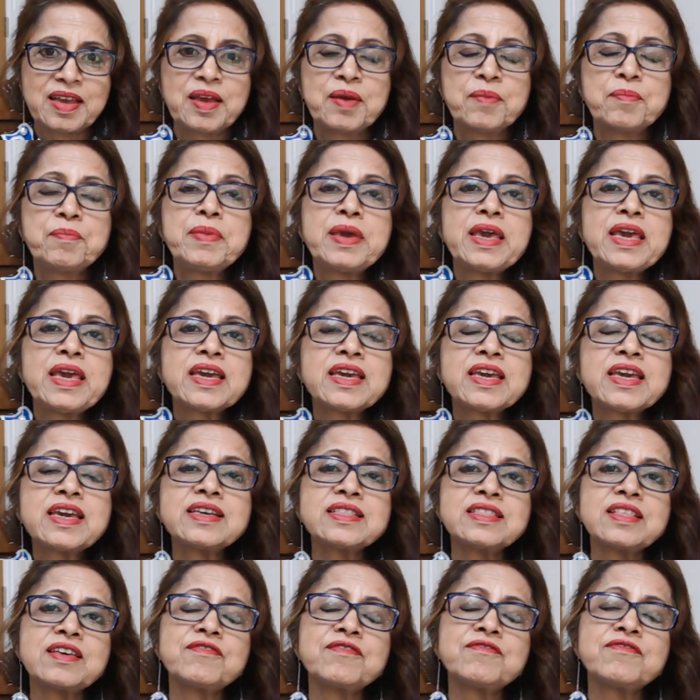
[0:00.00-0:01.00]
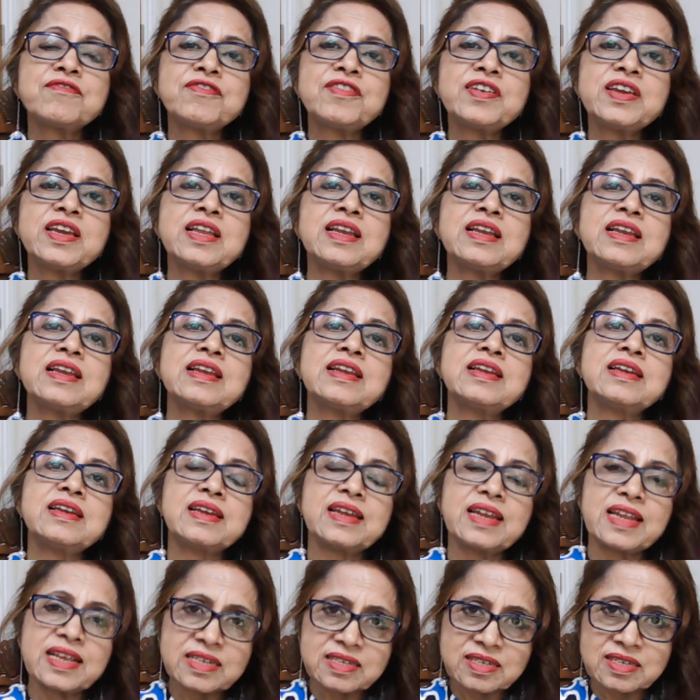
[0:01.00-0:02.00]
making them feel
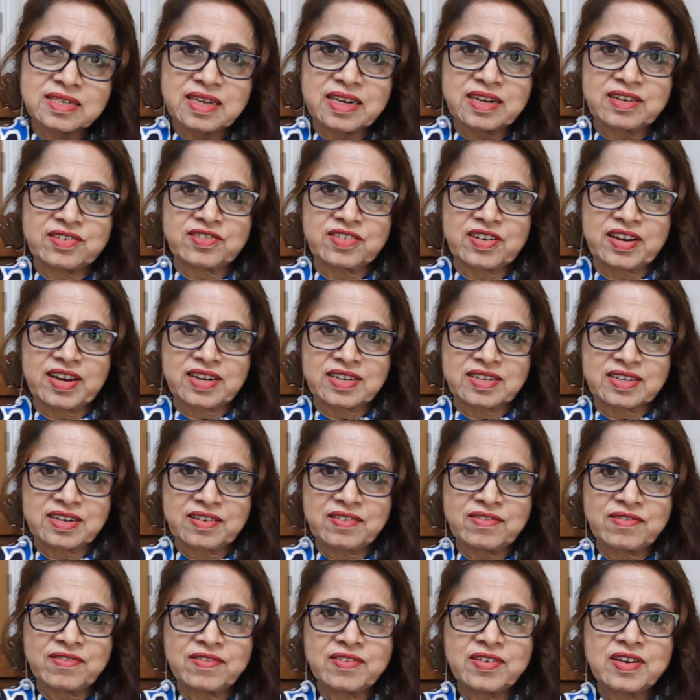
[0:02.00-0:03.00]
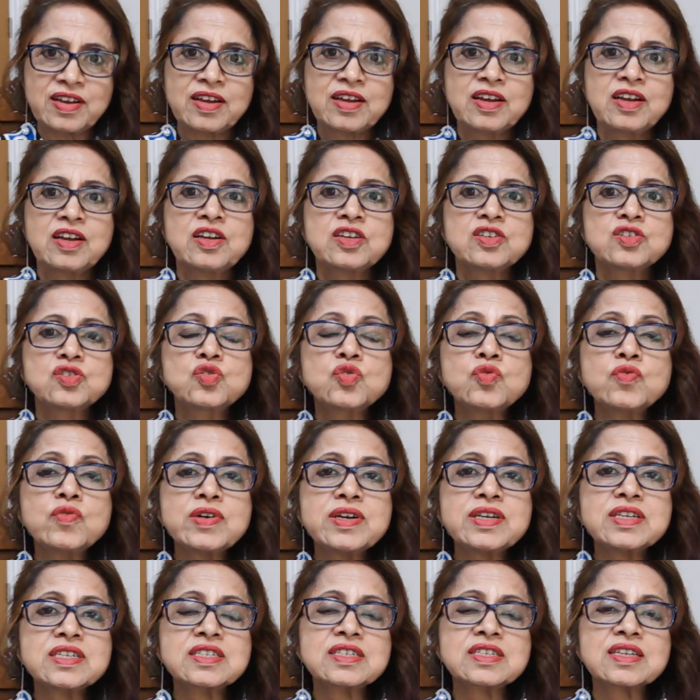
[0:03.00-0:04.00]
less attractive
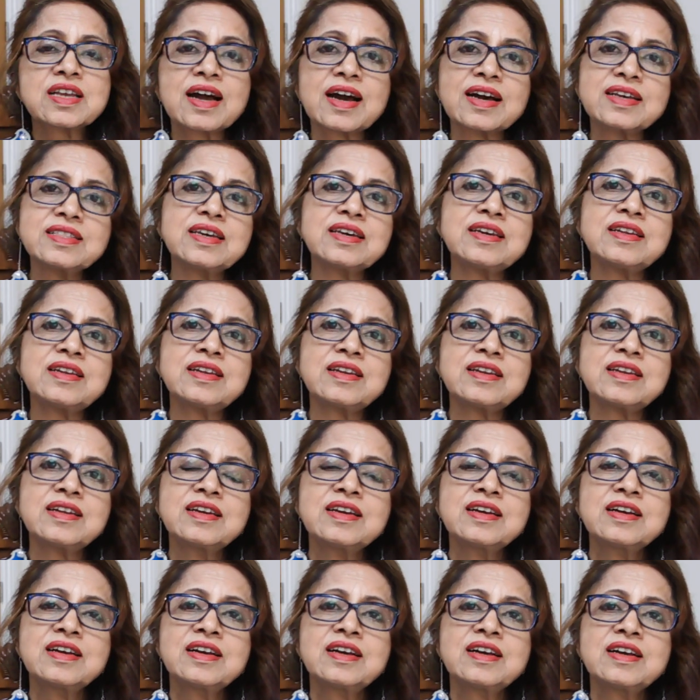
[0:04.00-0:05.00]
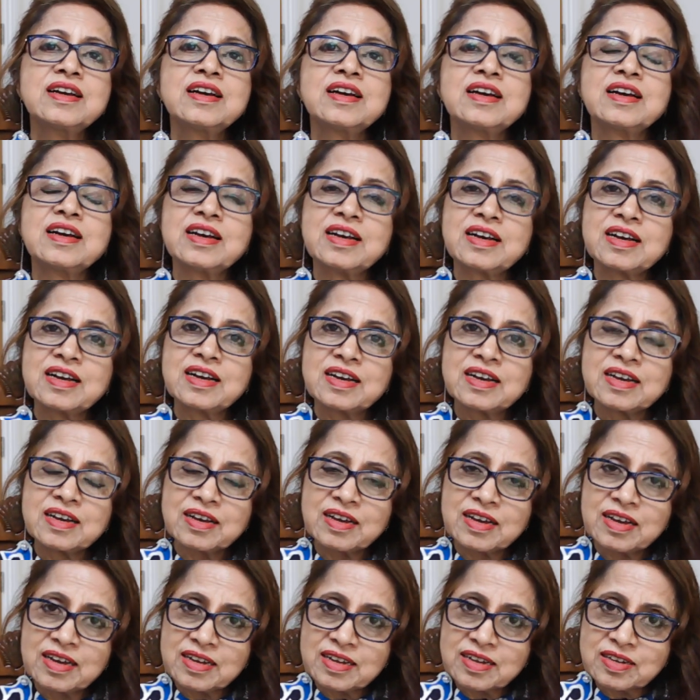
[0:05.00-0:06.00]
towards other uh,
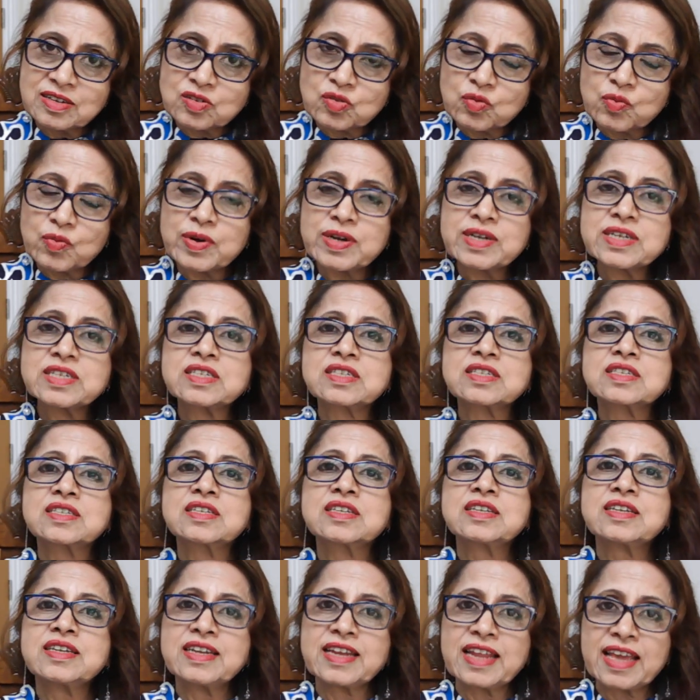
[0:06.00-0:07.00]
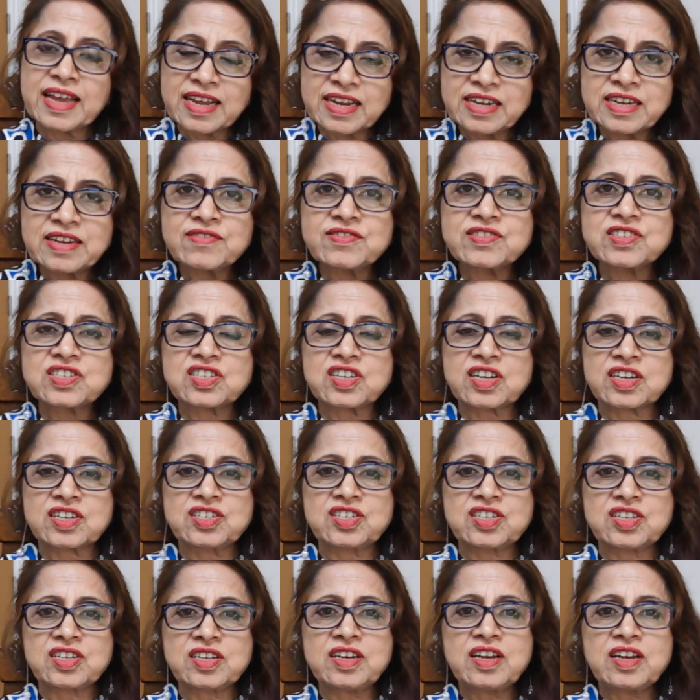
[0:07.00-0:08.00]
towards negative
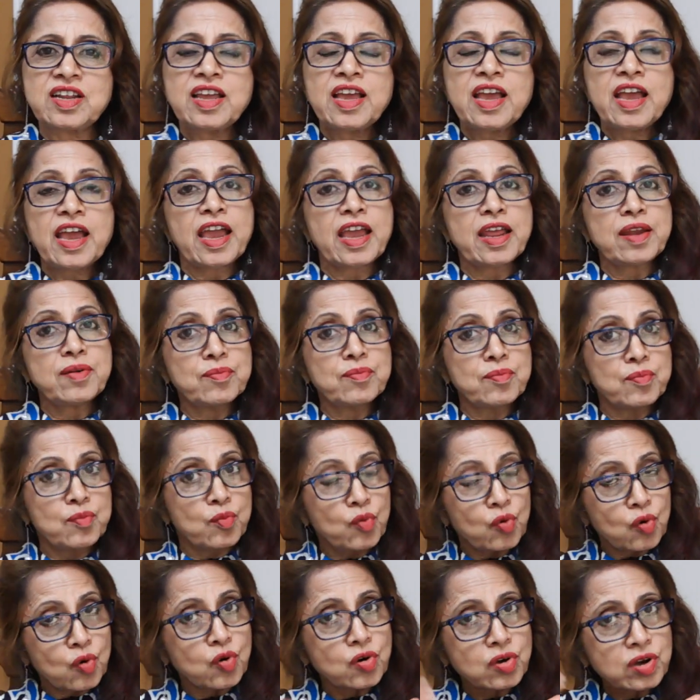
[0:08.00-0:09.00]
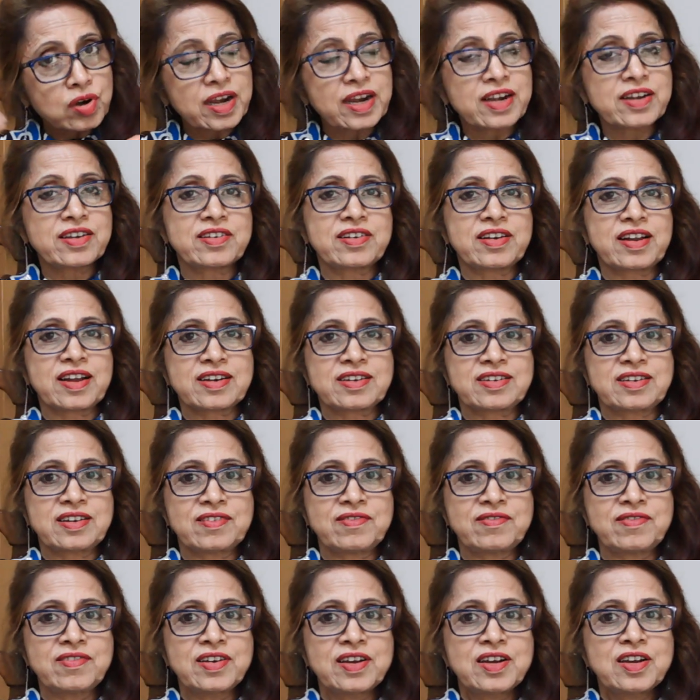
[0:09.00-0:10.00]
structure and more attractive
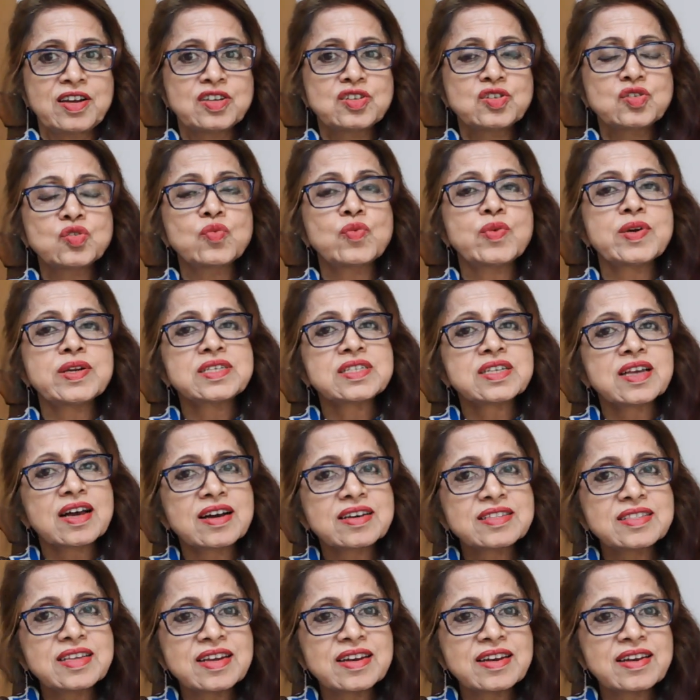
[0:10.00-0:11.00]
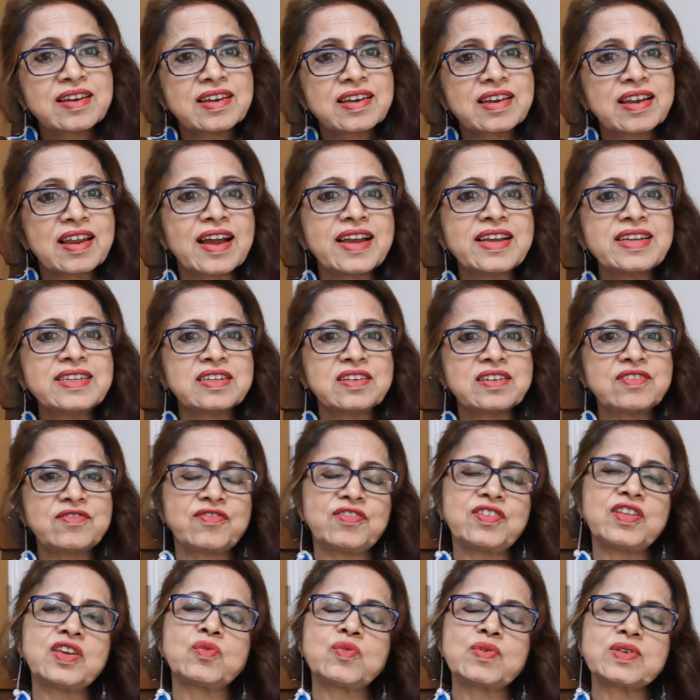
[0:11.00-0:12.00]
towards other lighter
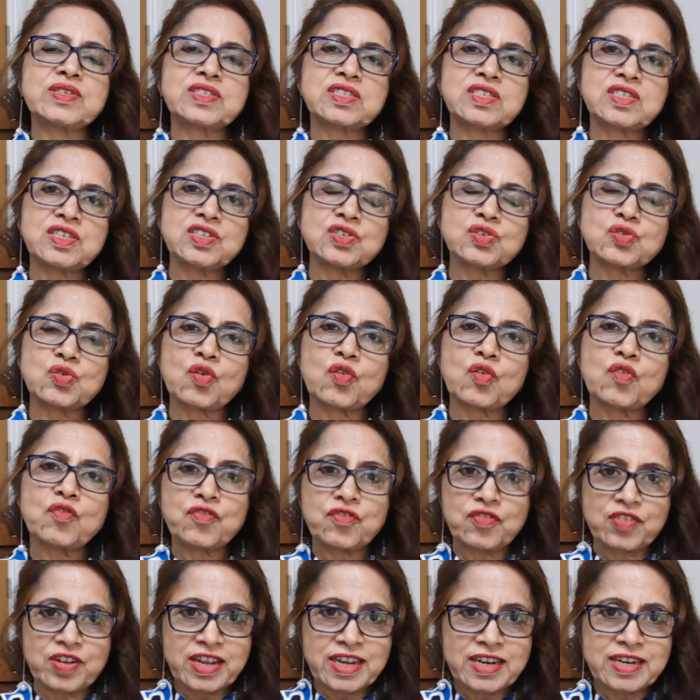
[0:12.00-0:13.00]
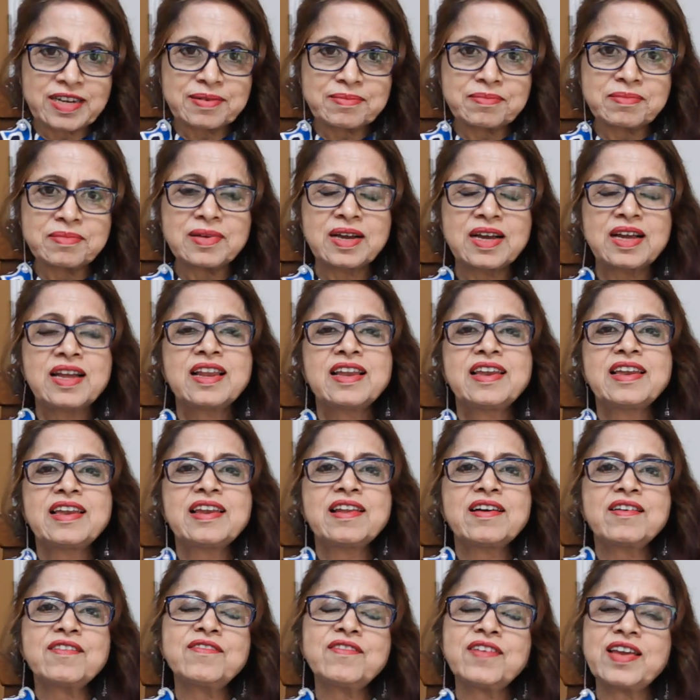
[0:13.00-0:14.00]
frequencies of freedom,
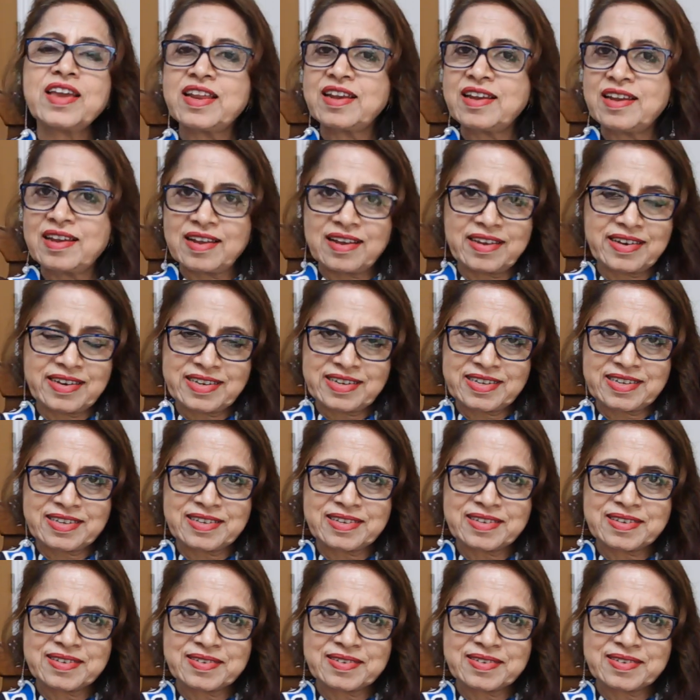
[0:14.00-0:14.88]
love, and light.